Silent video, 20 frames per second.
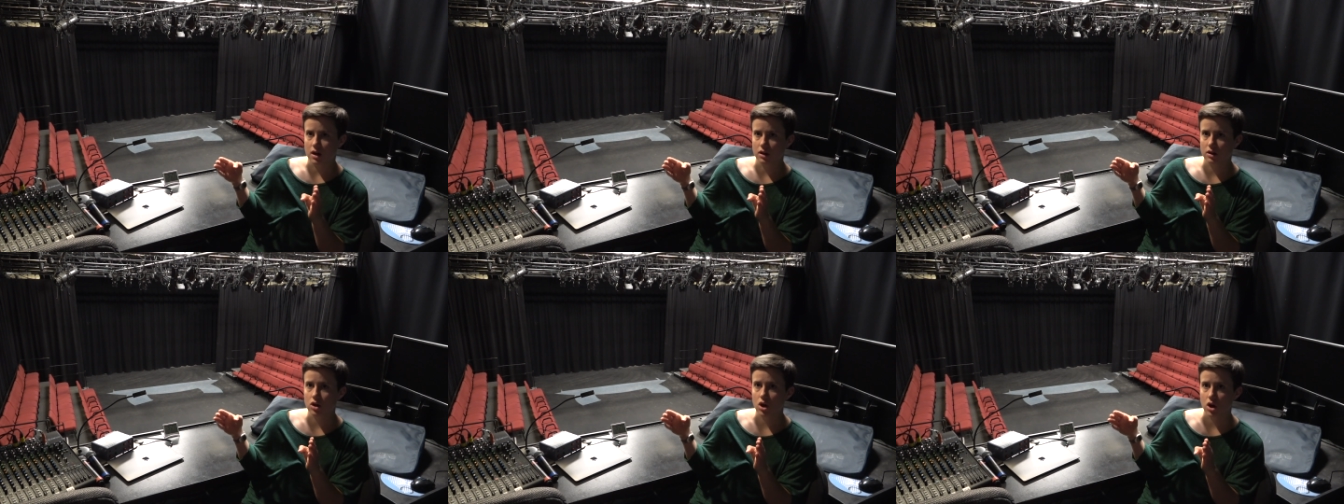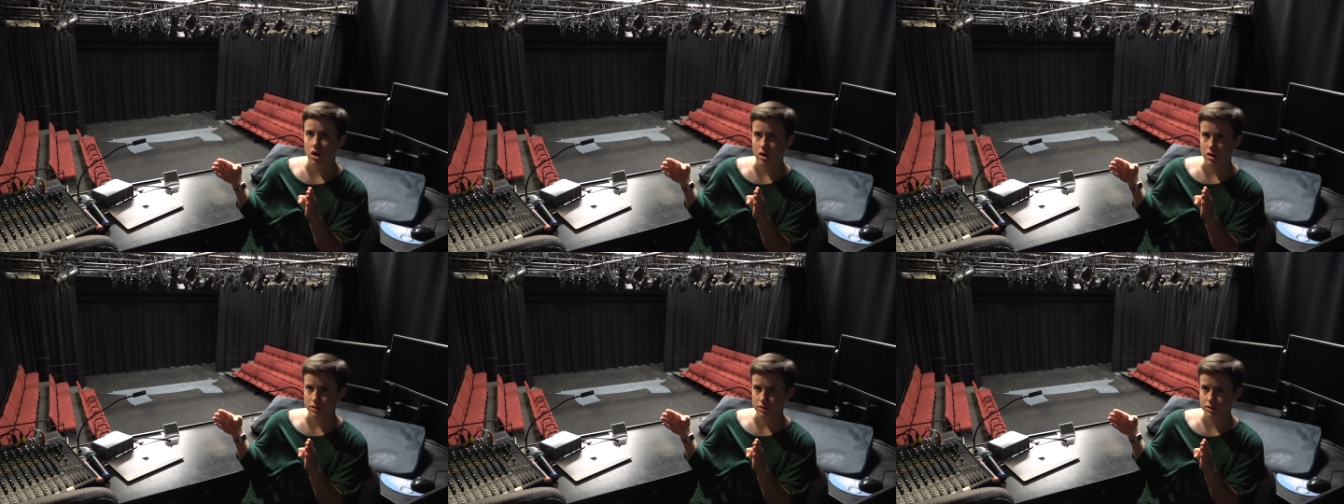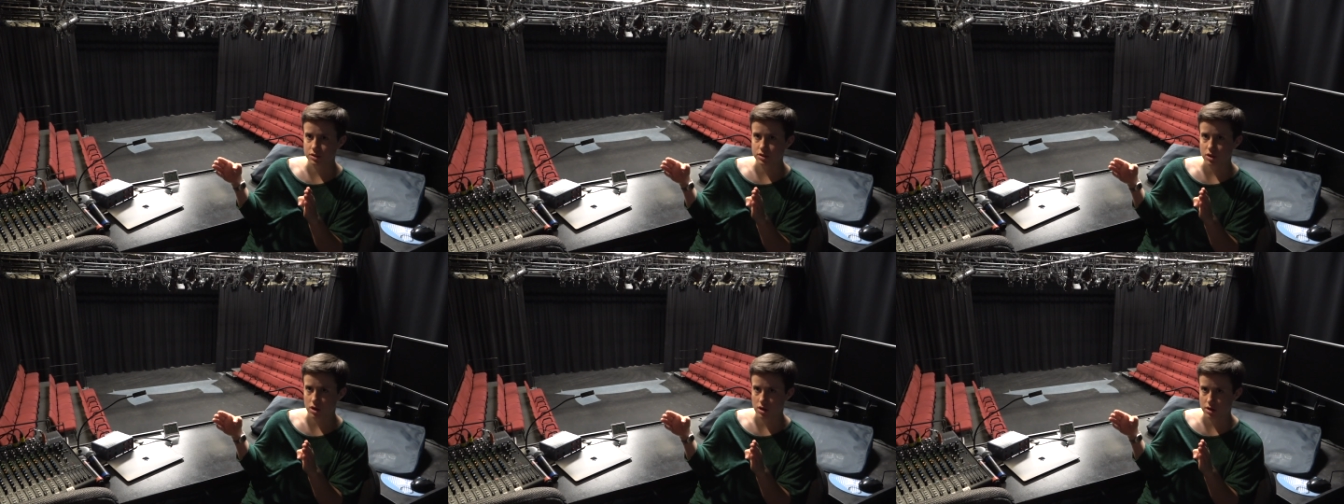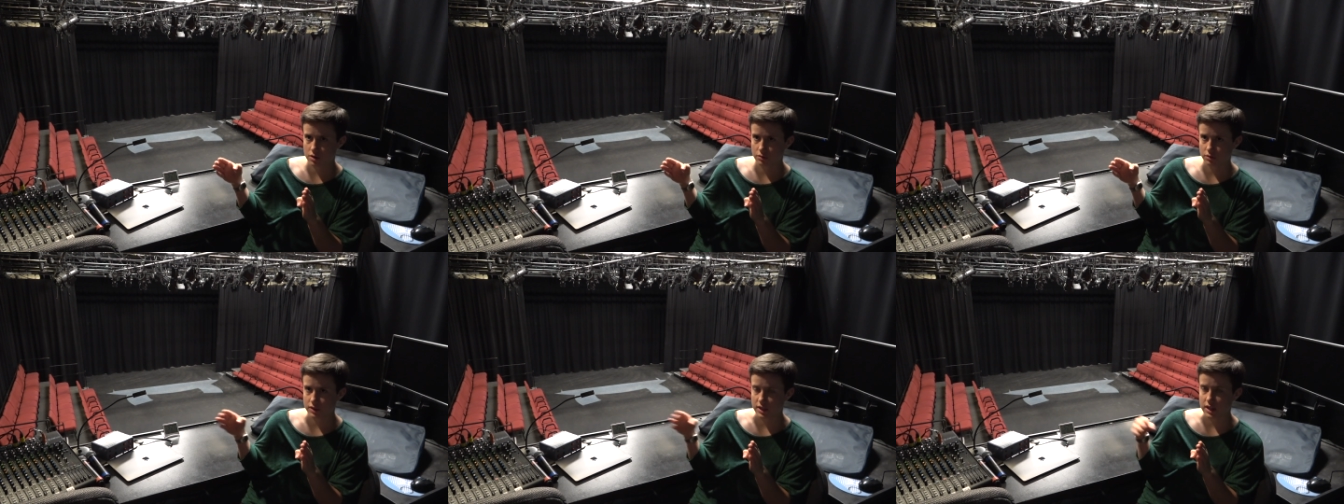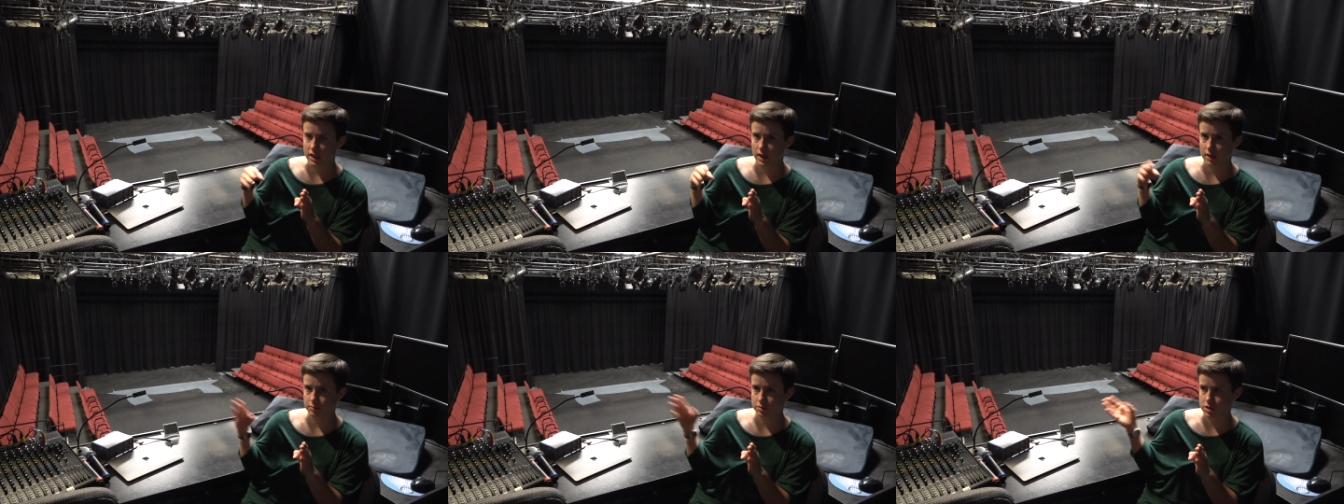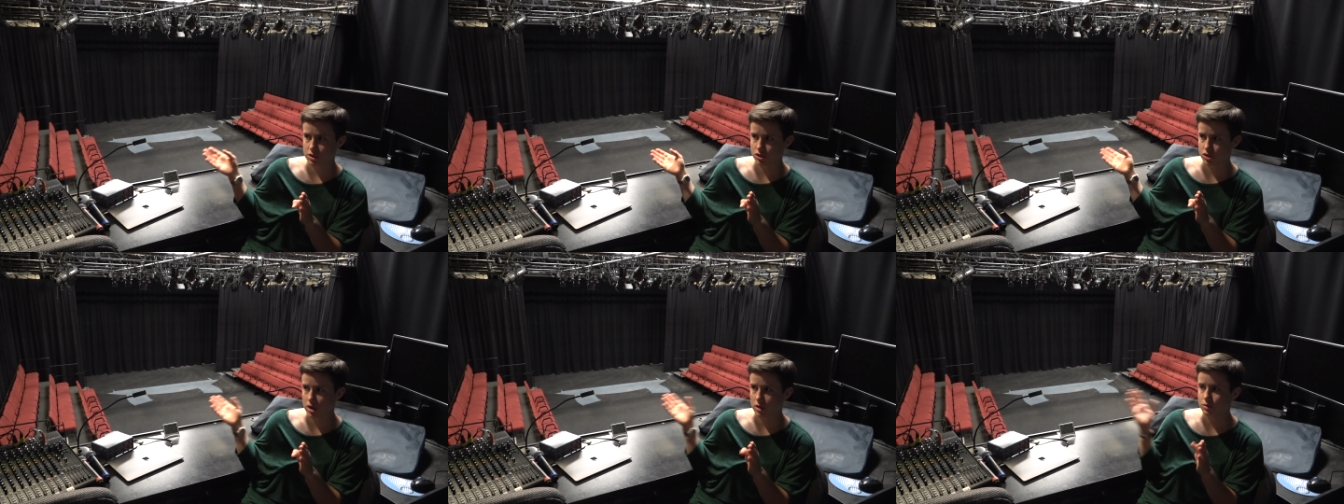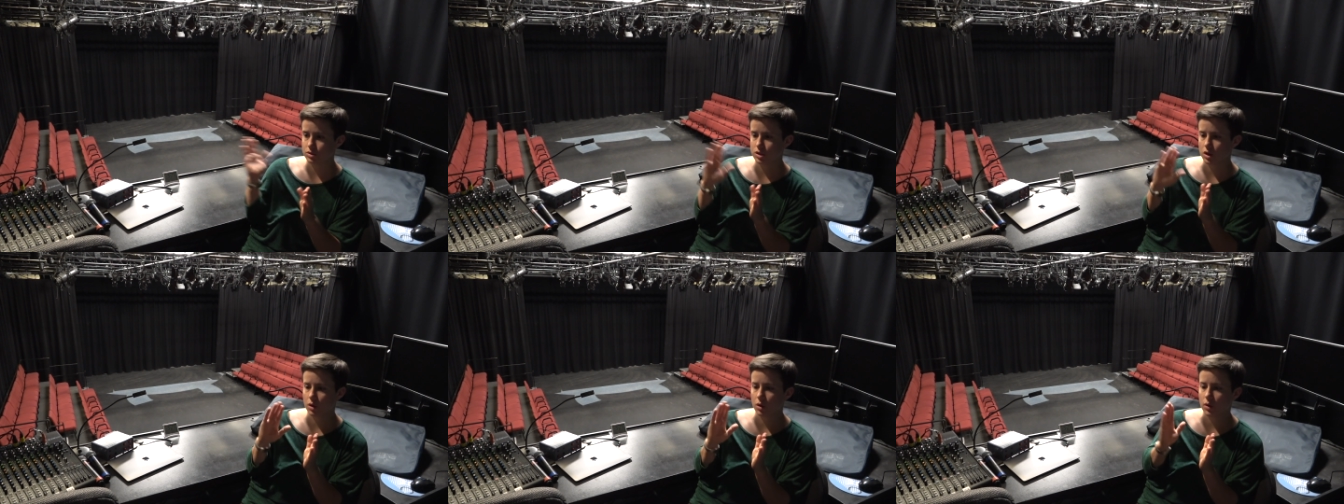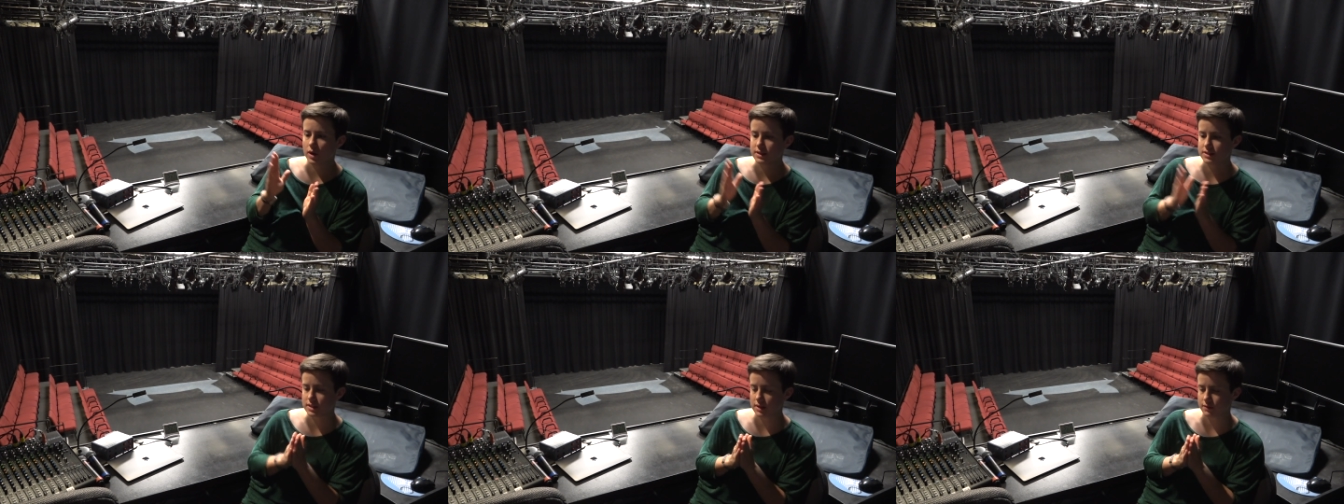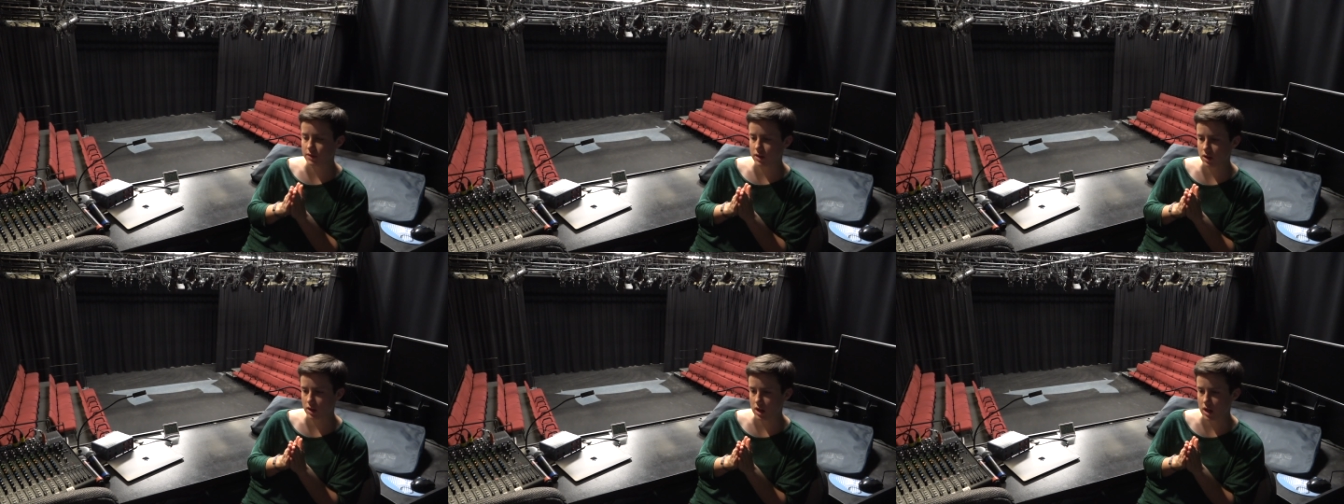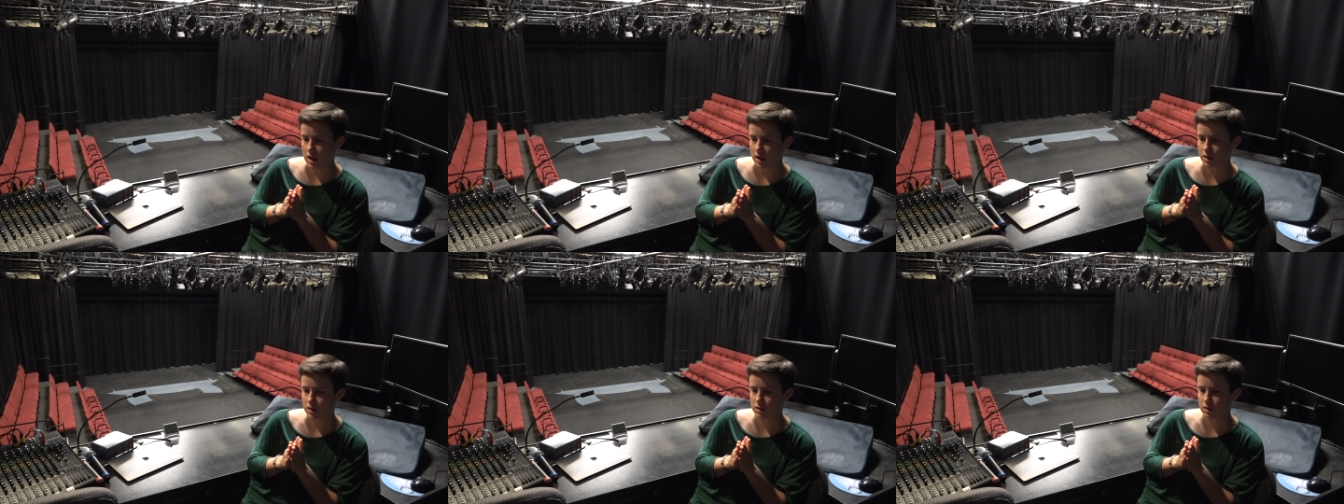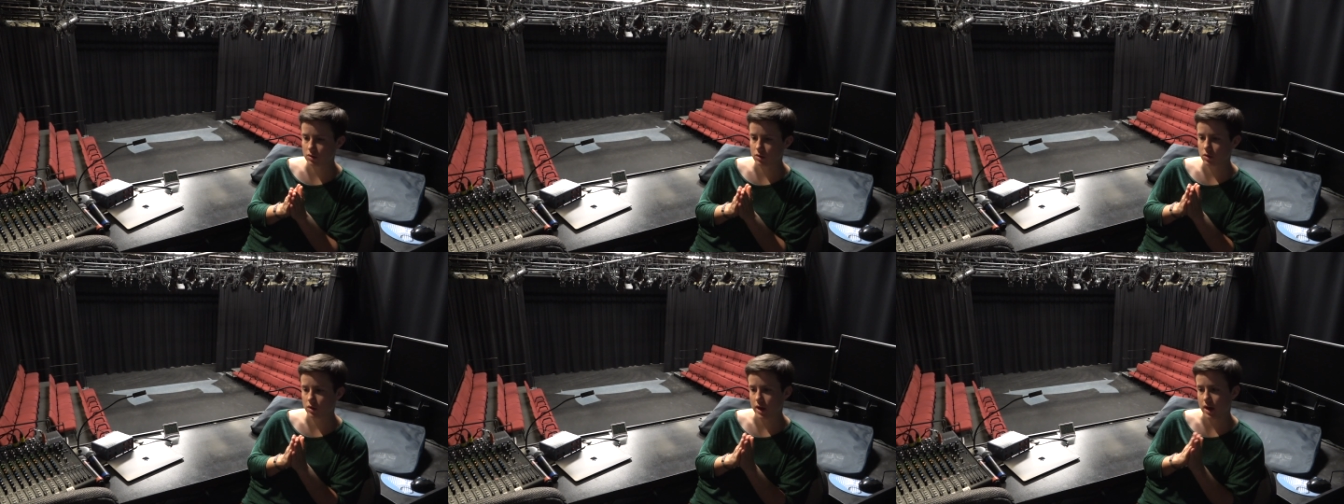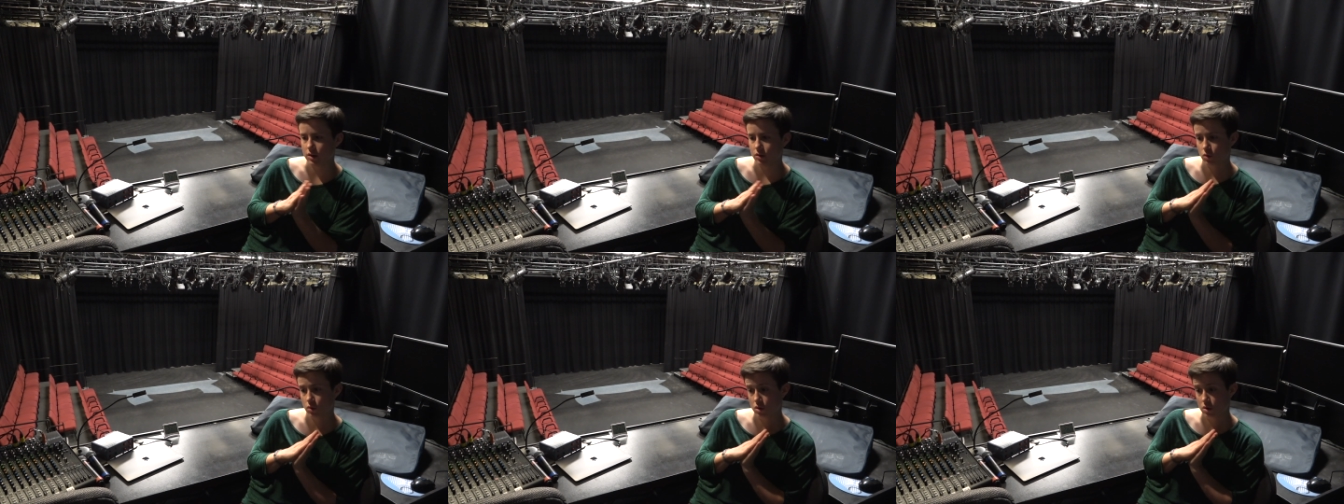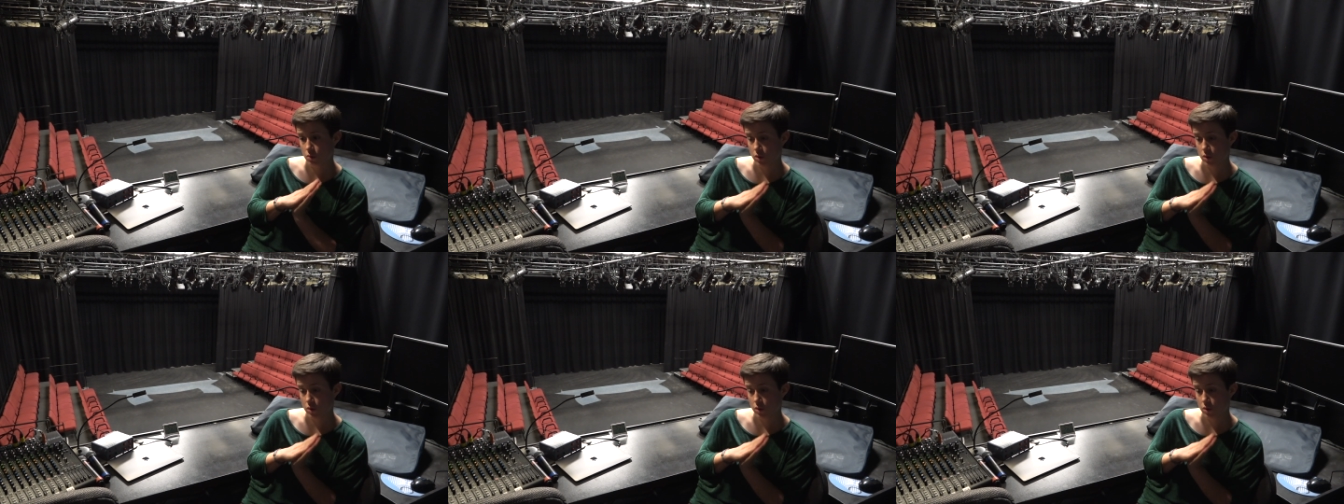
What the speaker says: calls start leading up to the show. So at 7 o'clock and or